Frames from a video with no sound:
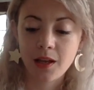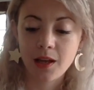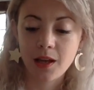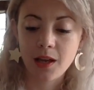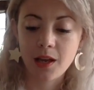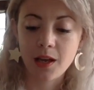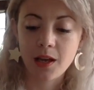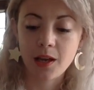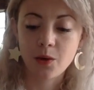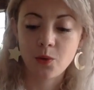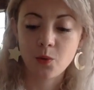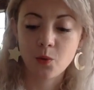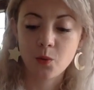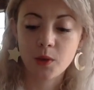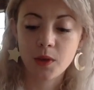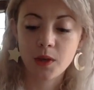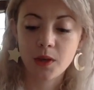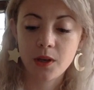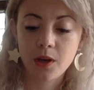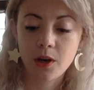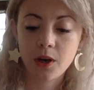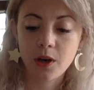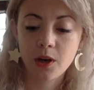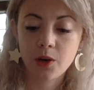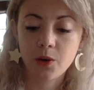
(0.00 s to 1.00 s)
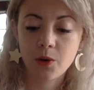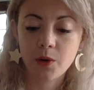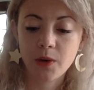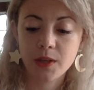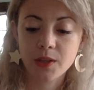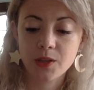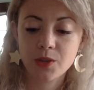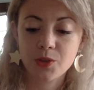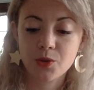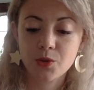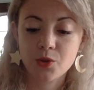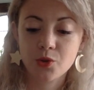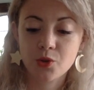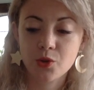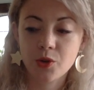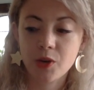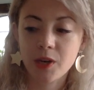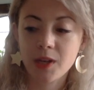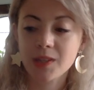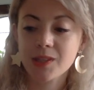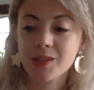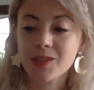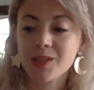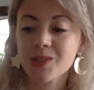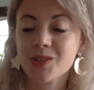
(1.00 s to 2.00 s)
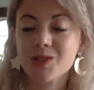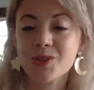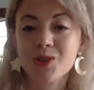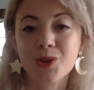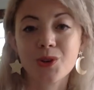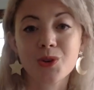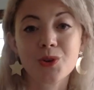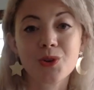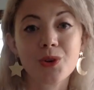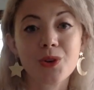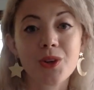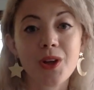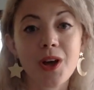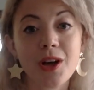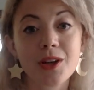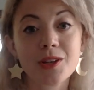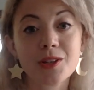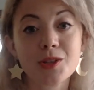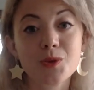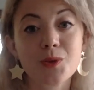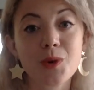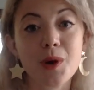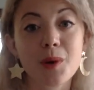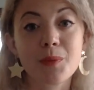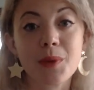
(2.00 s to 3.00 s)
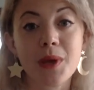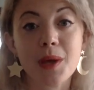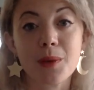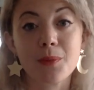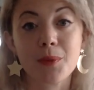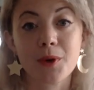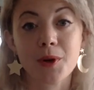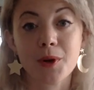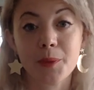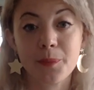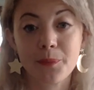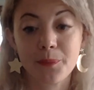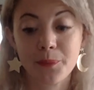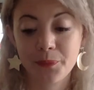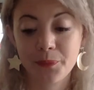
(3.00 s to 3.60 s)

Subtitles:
and we are going to trace a circle onto our paper.